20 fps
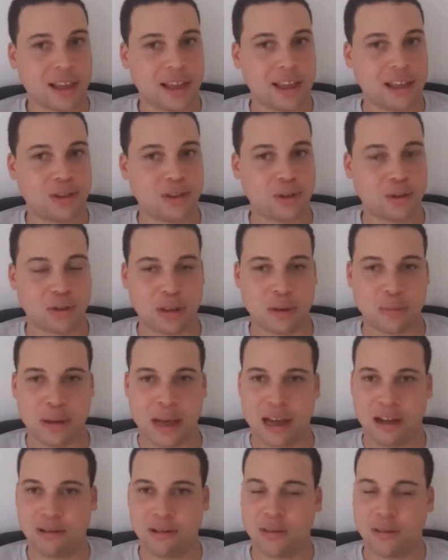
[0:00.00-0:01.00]
He talks
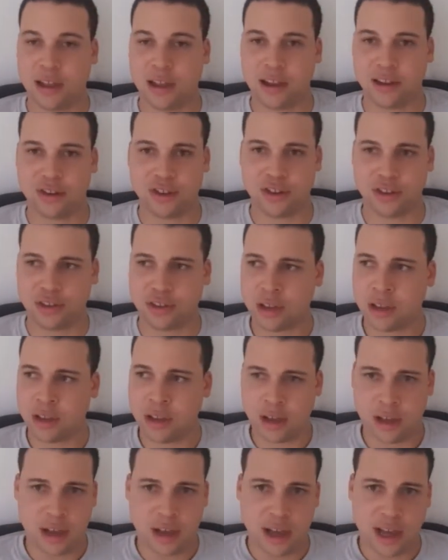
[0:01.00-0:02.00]
about like just
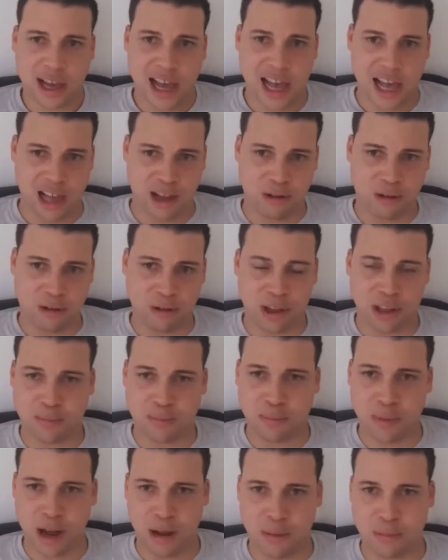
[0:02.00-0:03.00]
how his
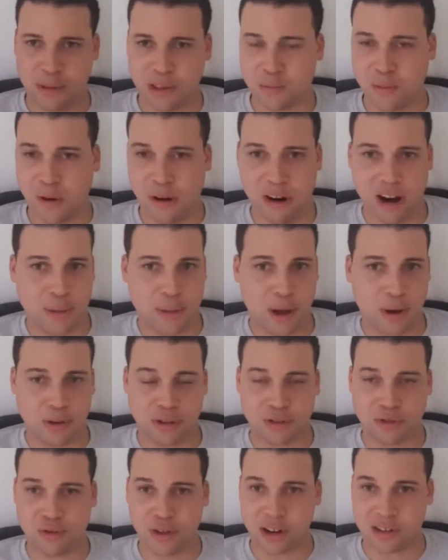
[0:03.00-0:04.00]
mum is worried about
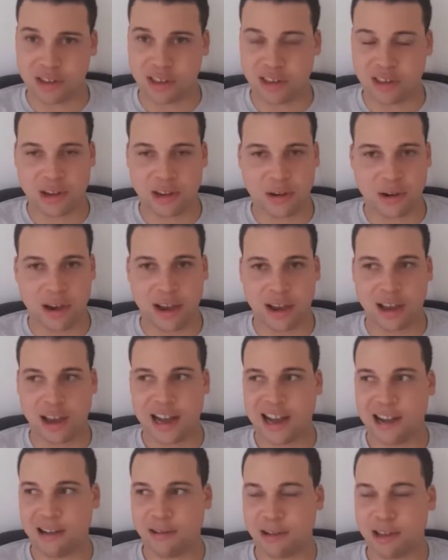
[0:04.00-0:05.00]
the drugs he's doing,
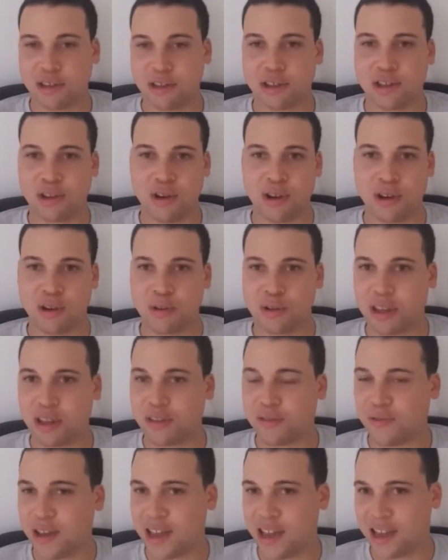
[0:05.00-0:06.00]
how he's doing all
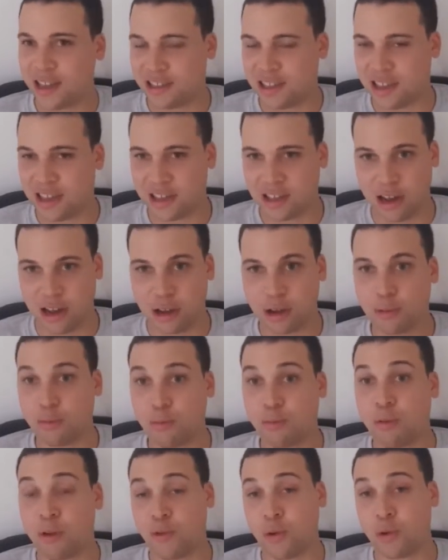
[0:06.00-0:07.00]
these things. He's like
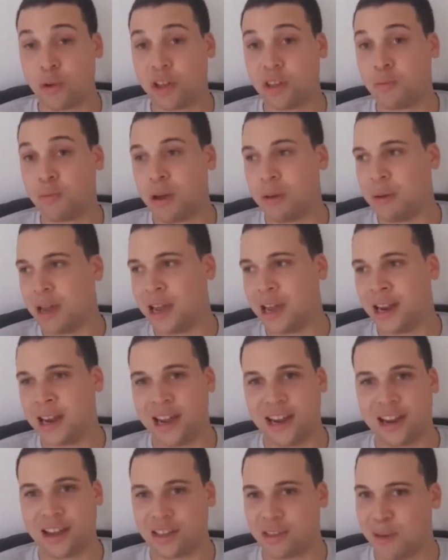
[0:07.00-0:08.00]
with all these women
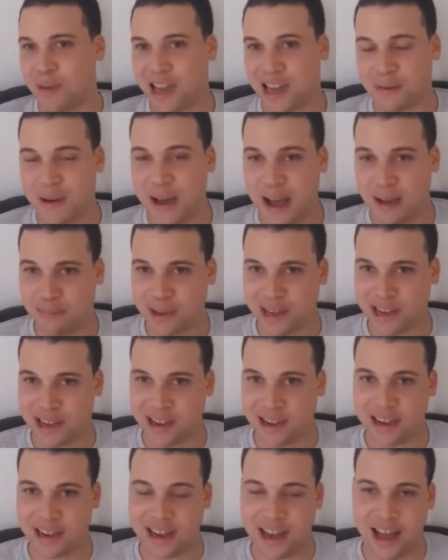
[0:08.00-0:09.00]
and it doesn't make him
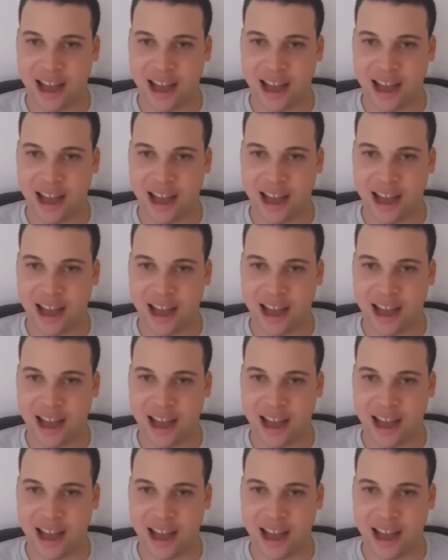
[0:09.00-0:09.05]
happy.